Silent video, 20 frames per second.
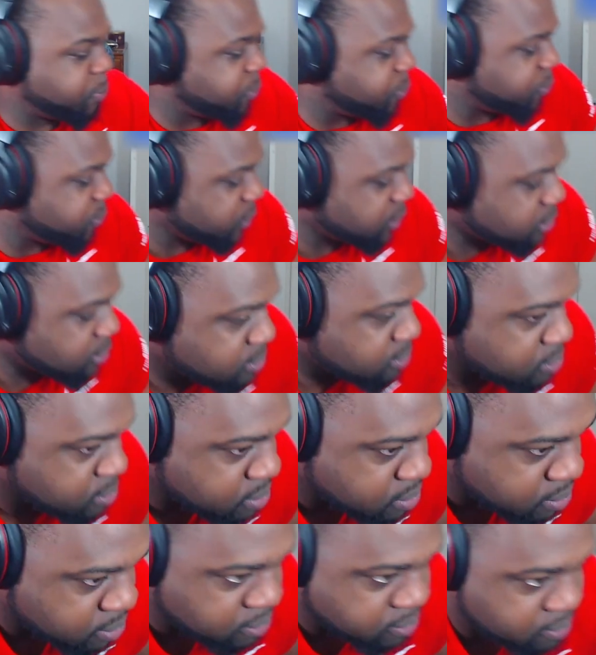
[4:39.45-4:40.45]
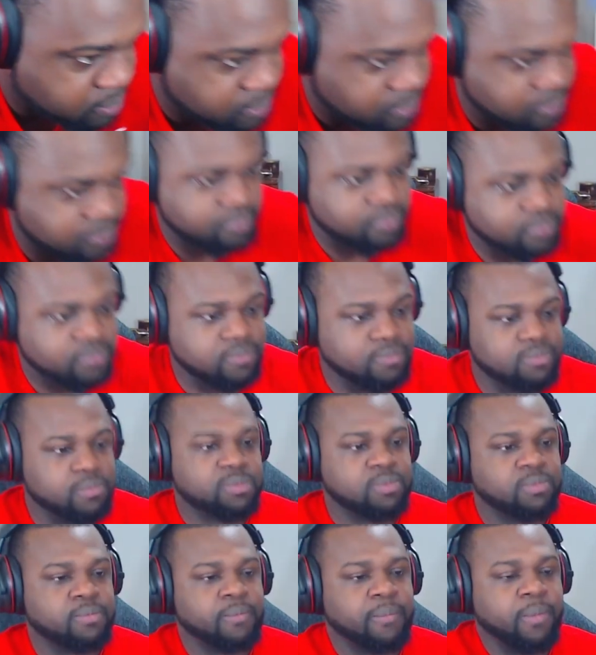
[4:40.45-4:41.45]
And I would do
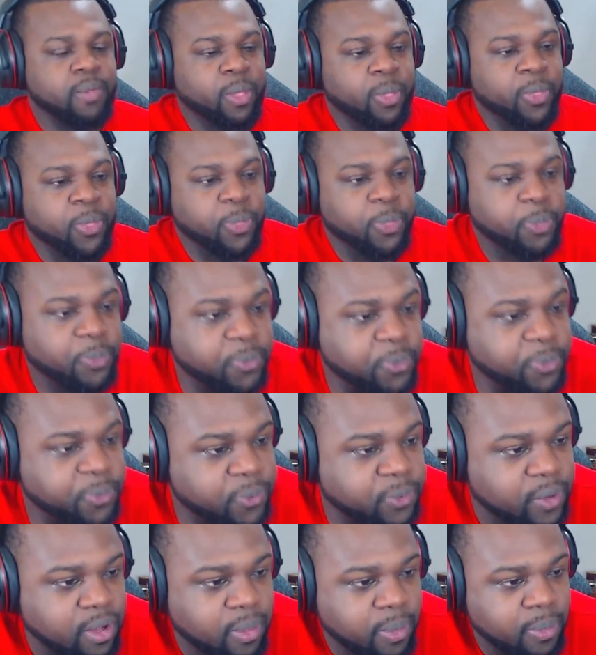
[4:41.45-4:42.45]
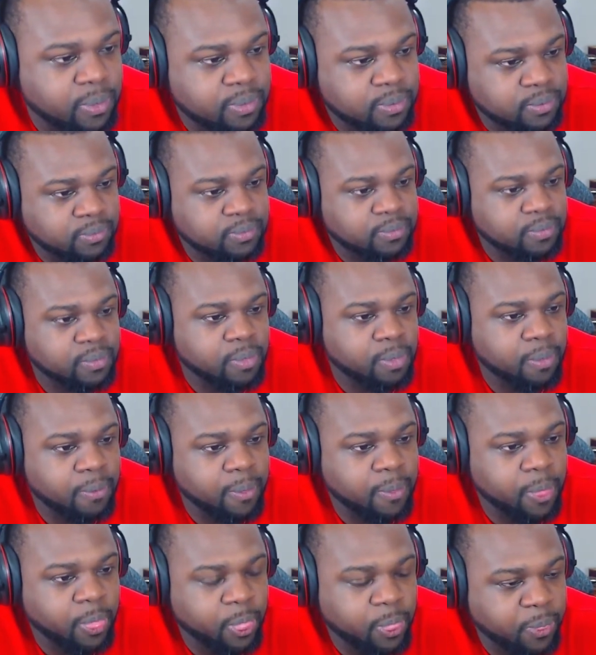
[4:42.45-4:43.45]
anything for
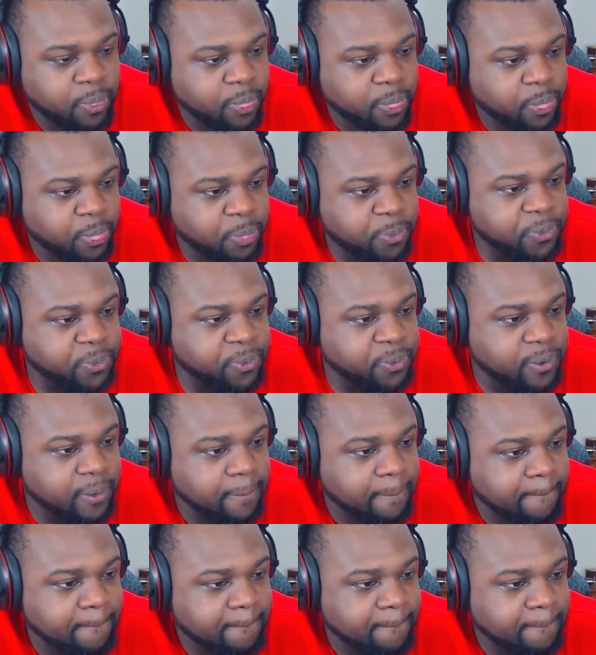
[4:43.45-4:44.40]
love.